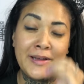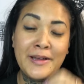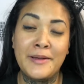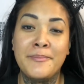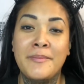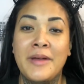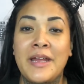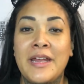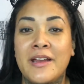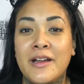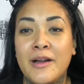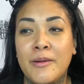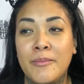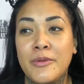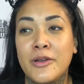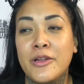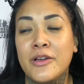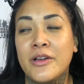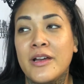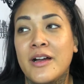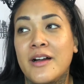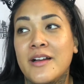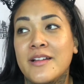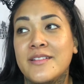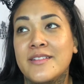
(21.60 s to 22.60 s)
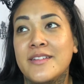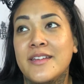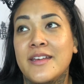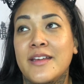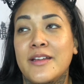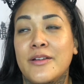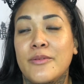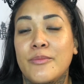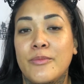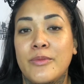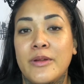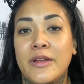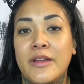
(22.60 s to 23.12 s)
makeup look I
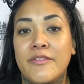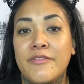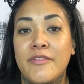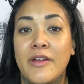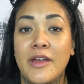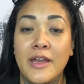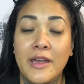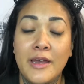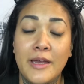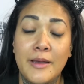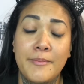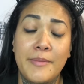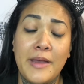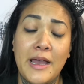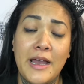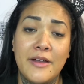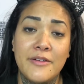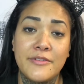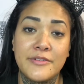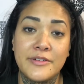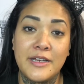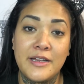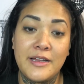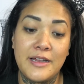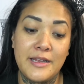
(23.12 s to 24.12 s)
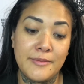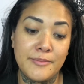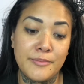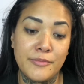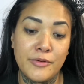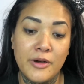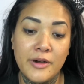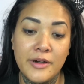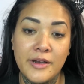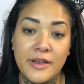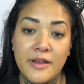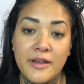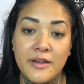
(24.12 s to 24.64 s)
did with Poundland
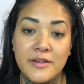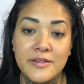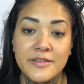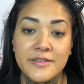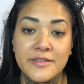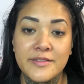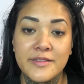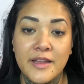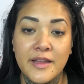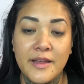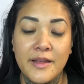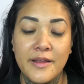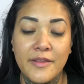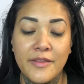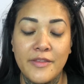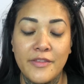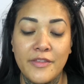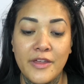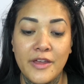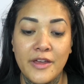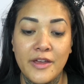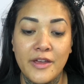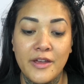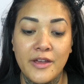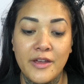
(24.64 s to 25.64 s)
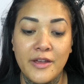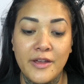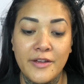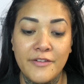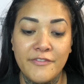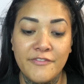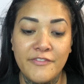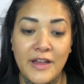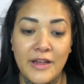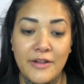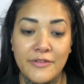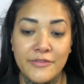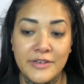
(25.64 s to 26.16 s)
products, the
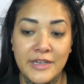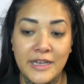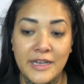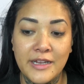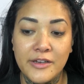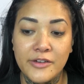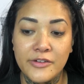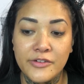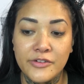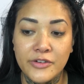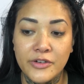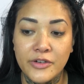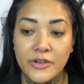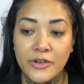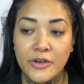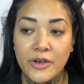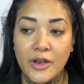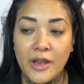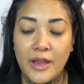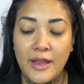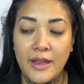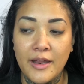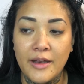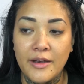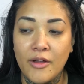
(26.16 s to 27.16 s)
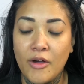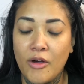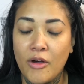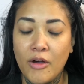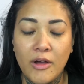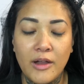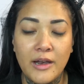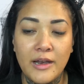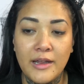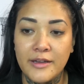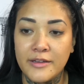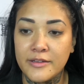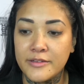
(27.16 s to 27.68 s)
foundation and
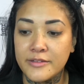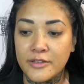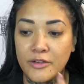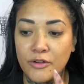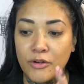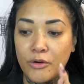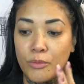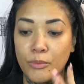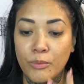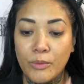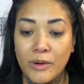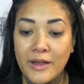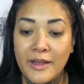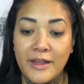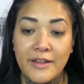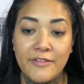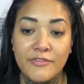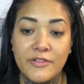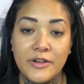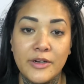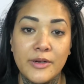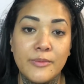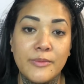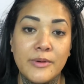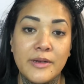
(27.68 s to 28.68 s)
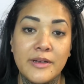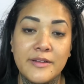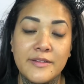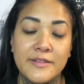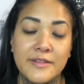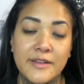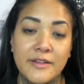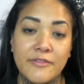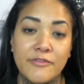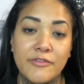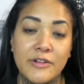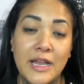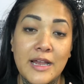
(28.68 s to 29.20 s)
highlighter or whatever it was.
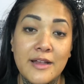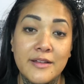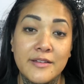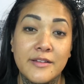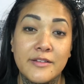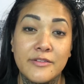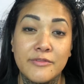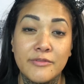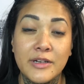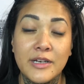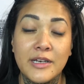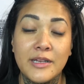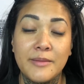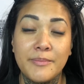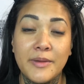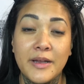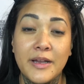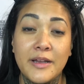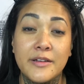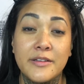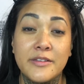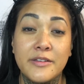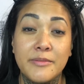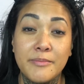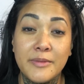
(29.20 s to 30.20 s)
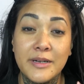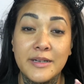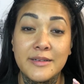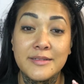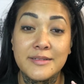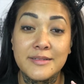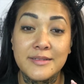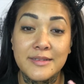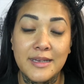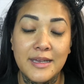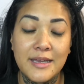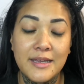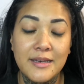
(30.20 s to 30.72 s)
It reacted really bad to my
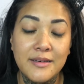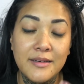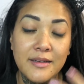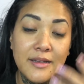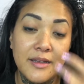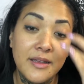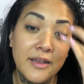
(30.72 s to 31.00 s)
skin,